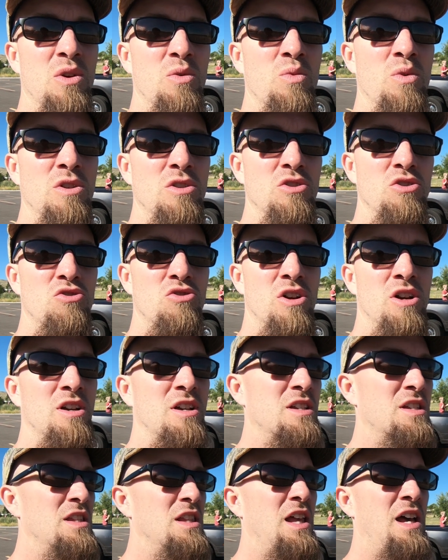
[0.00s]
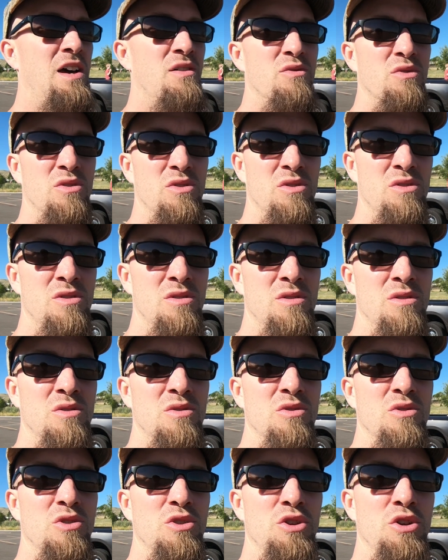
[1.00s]
when your truck is level,
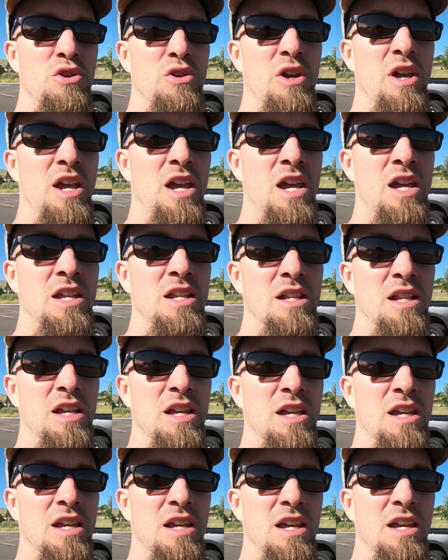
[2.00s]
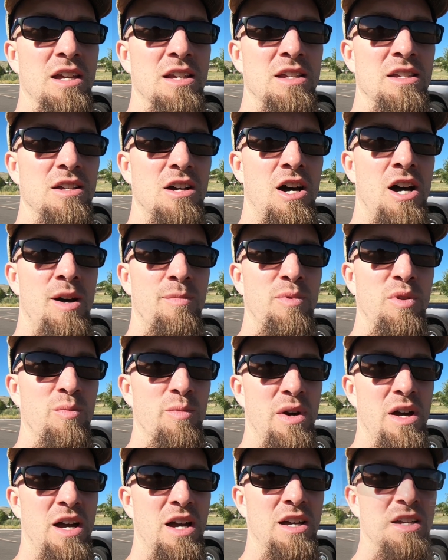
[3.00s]
your handling is
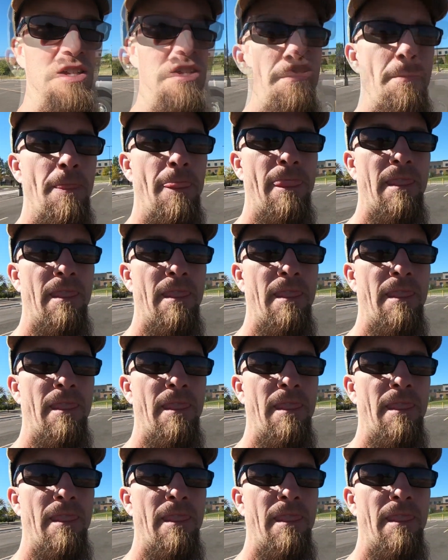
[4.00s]
optimized.